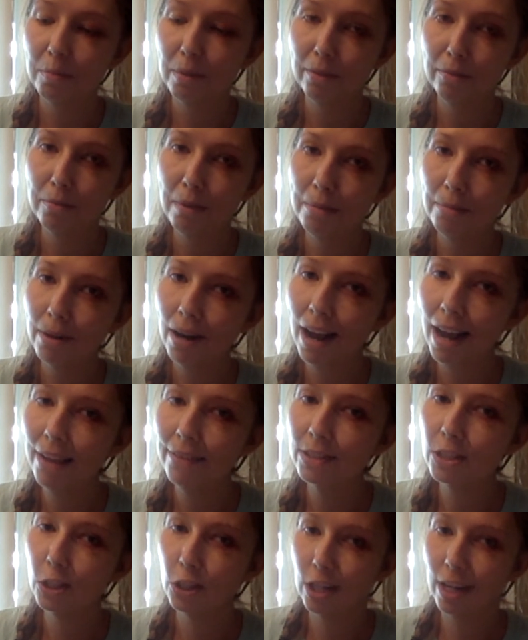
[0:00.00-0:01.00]
but remember,
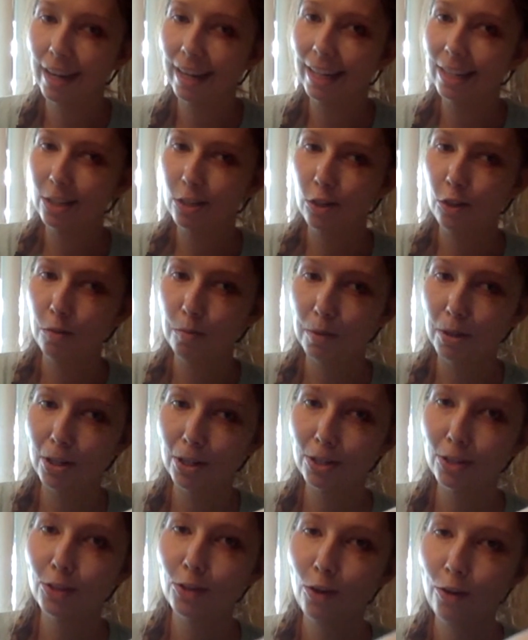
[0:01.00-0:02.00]
I have a giant
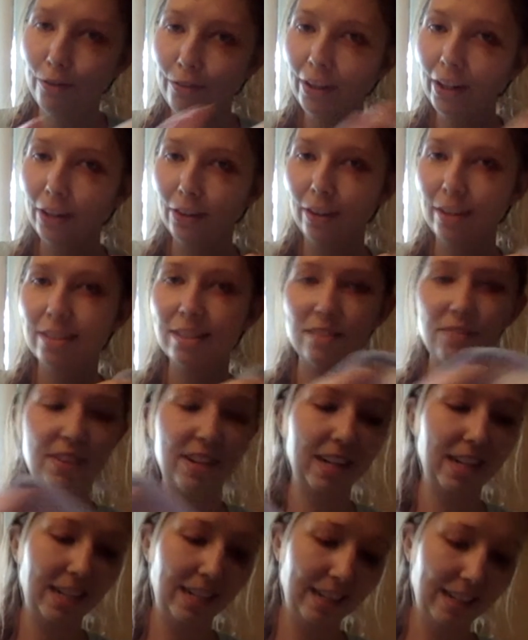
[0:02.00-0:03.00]
tumor, so if it looks
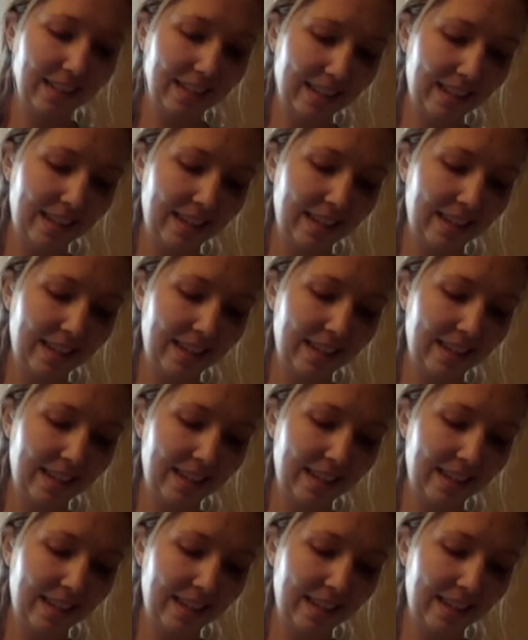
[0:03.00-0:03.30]
funny,